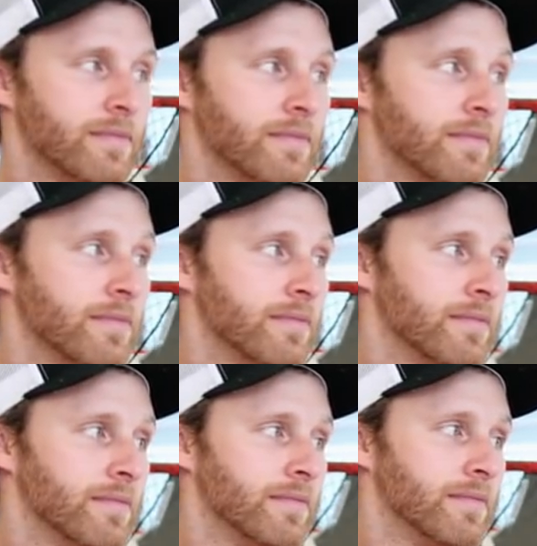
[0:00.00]

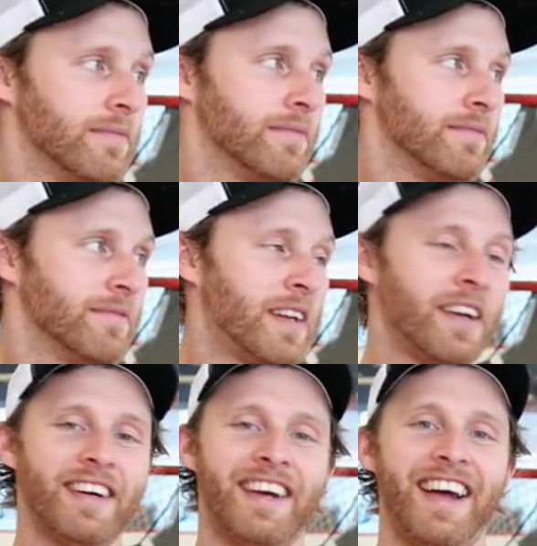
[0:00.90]

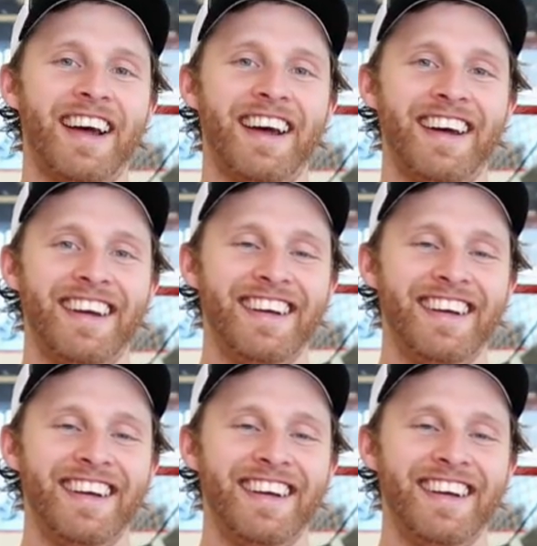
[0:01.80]
No words are spoken by the person on screen.